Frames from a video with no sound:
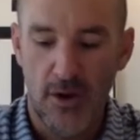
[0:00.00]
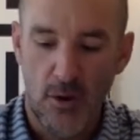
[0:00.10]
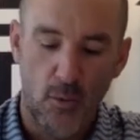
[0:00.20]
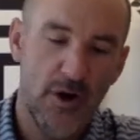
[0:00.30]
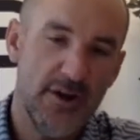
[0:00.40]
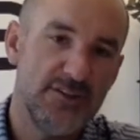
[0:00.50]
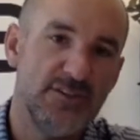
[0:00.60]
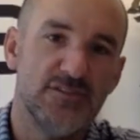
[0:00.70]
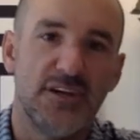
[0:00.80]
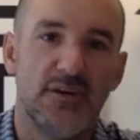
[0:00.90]
one, it's
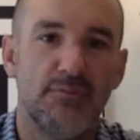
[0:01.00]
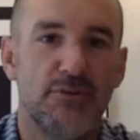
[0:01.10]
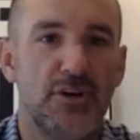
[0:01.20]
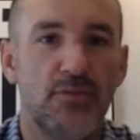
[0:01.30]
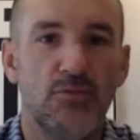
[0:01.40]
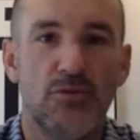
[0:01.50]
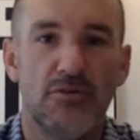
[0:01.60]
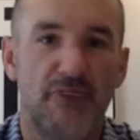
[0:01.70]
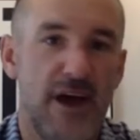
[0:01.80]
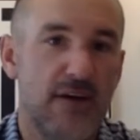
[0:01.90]
just going to bring you more
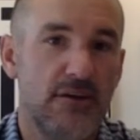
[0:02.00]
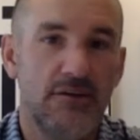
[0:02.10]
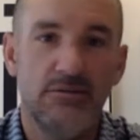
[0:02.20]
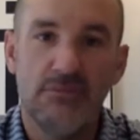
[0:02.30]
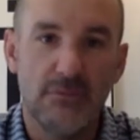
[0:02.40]
value.